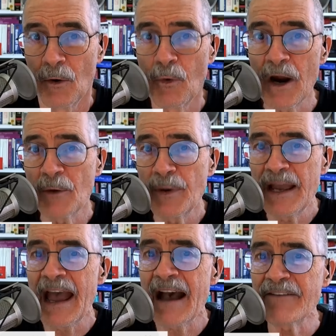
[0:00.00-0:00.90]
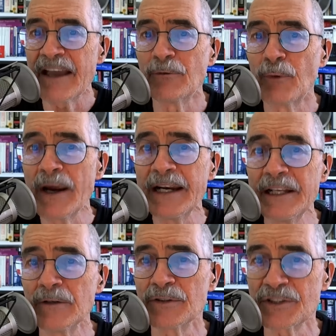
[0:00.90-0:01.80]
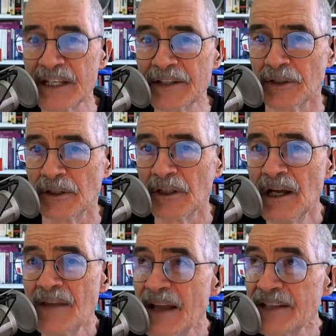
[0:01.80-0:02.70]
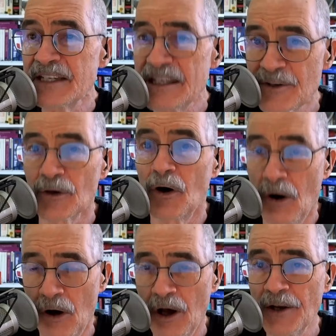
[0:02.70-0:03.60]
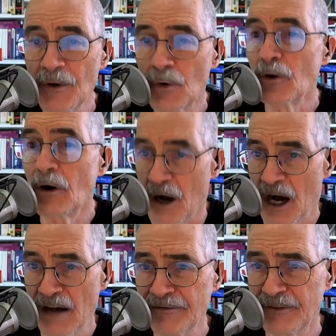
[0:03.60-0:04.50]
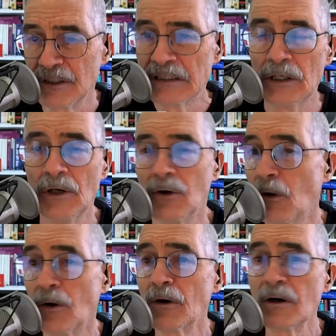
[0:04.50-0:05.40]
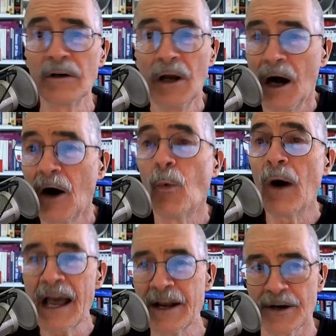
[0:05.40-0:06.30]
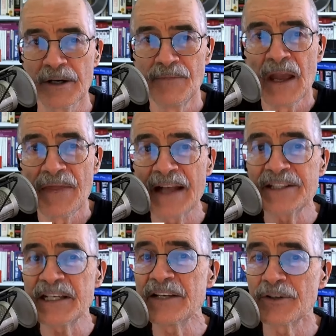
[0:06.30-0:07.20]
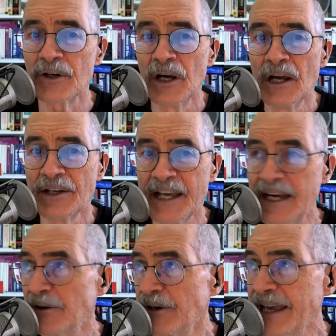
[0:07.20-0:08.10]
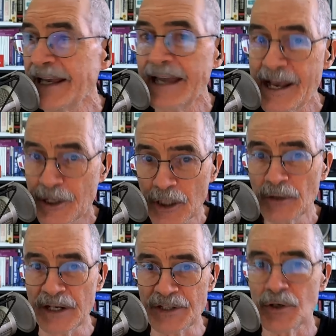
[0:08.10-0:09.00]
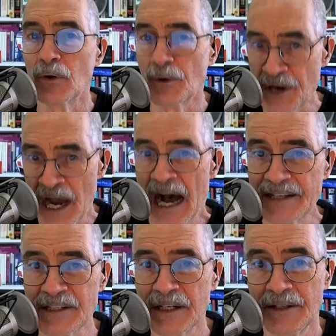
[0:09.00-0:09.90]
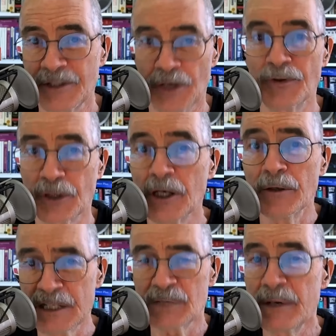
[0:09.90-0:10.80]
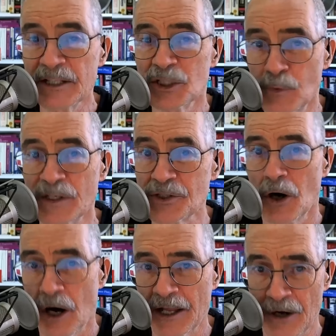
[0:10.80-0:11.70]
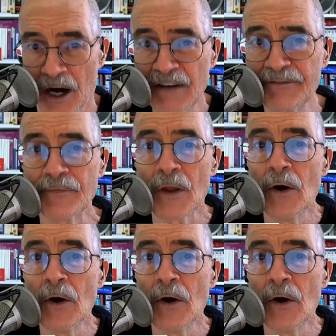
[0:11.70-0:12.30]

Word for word: where we have a radio signal that's either on or off, or a wire that's either carrying a current or not, you know, the current's being switched on and off,